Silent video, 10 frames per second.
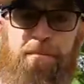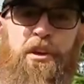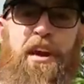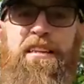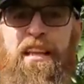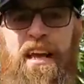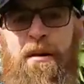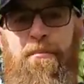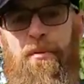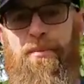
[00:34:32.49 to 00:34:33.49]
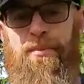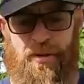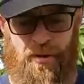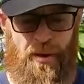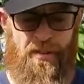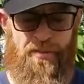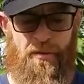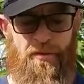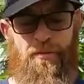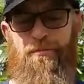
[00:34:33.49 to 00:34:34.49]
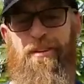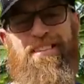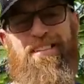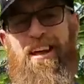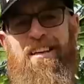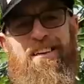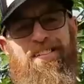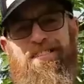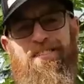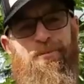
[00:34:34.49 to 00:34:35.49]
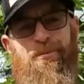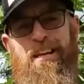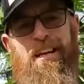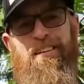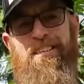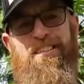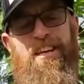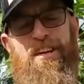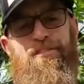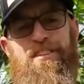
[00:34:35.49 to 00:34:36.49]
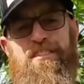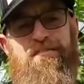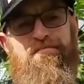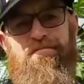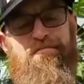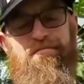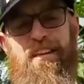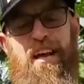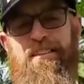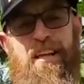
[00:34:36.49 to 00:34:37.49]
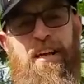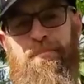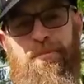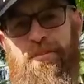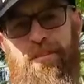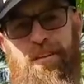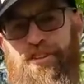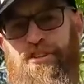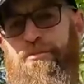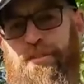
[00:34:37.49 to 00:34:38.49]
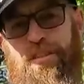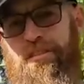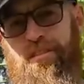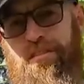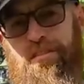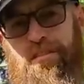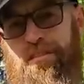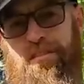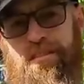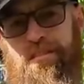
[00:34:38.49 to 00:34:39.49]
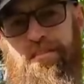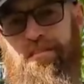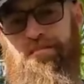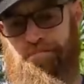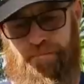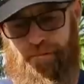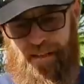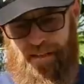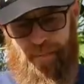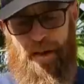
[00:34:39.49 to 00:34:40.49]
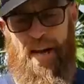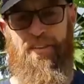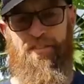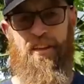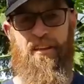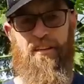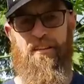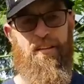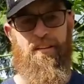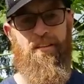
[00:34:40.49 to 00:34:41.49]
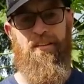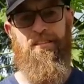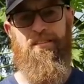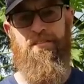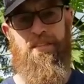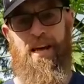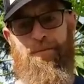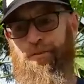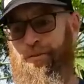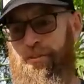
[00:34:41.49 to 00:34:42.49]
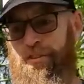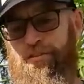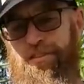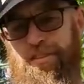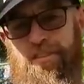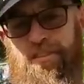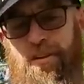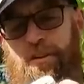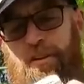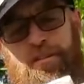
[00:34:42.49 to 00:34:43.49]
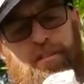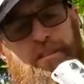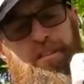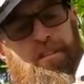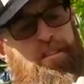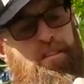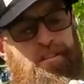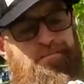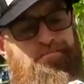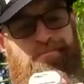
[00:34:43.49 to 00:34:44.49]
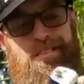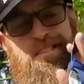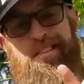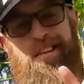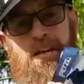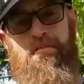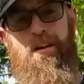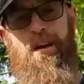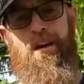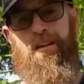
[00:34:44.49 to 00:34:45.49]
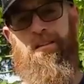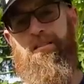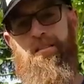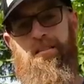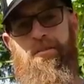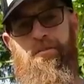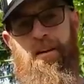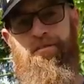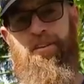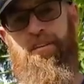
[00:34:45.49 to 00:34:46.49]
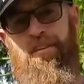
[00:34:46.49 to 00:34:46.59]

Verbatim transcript: your headlamp. You know, and the red light, the red LED on this headlamp is like useless. It doesn't brighten up anything. It's absolutely useless. So this thing, get rid of it.